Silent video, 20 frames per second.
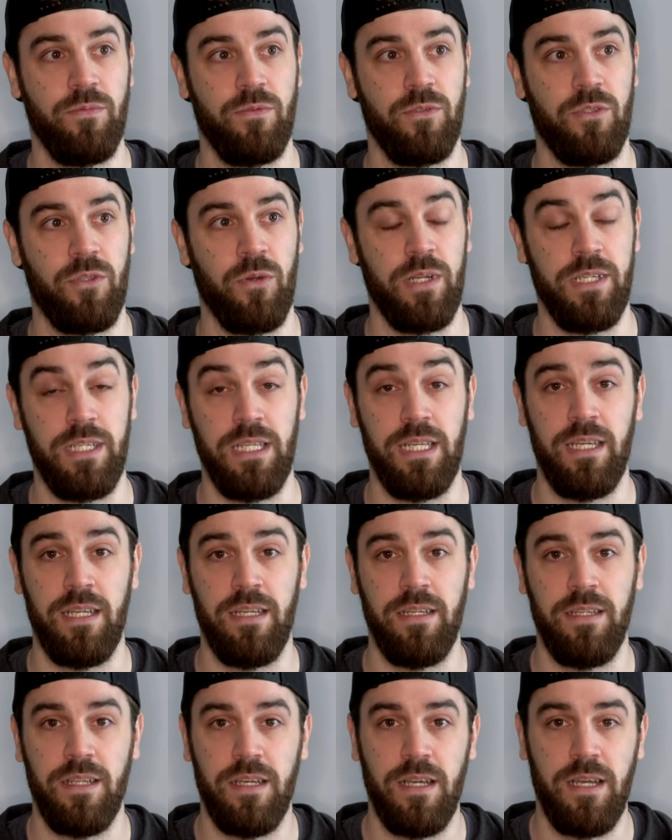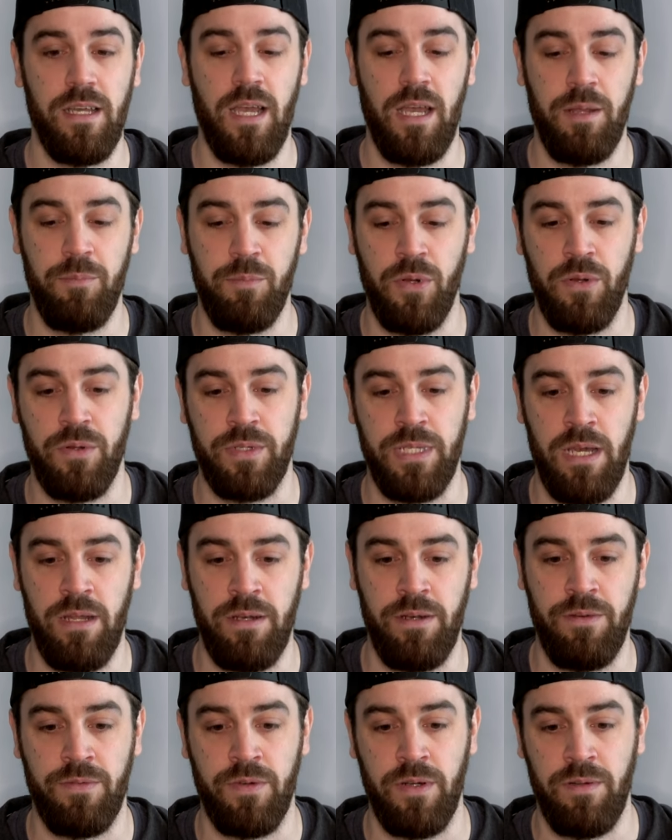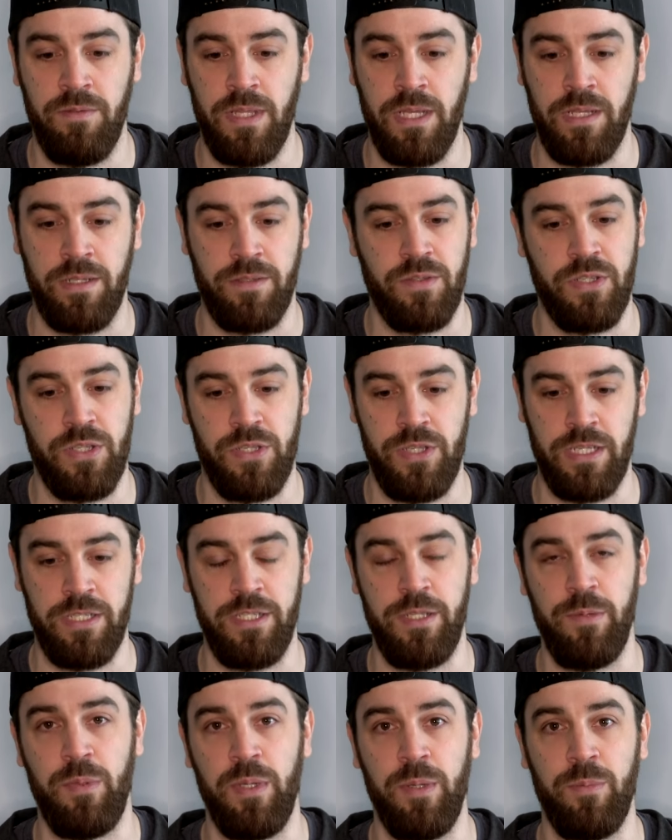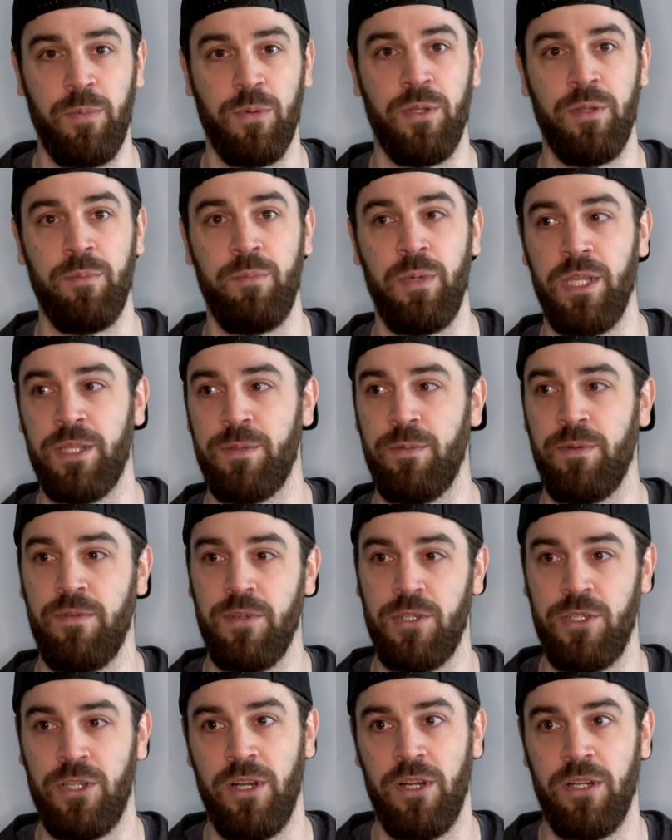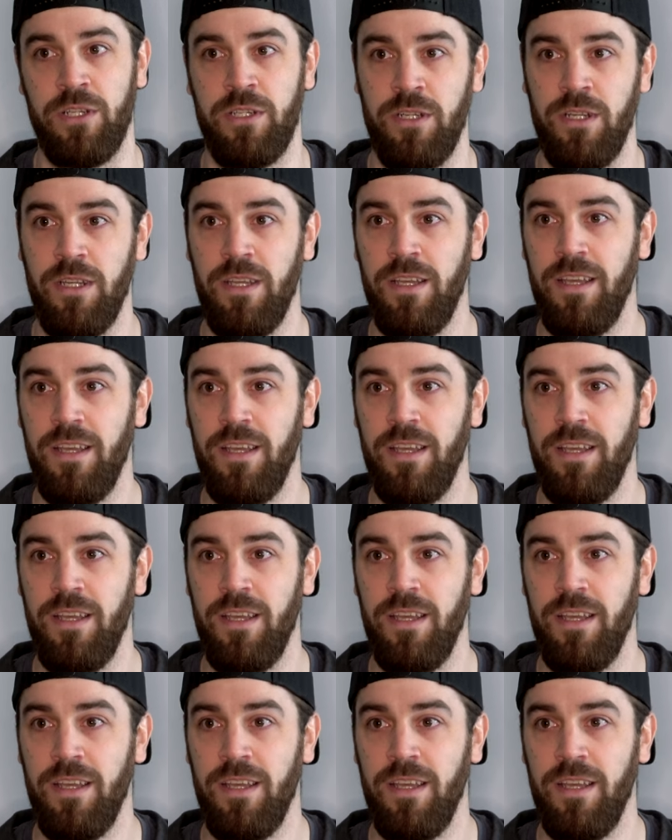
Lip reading: so I did. I broke down in front of like 60 people in the basement of a church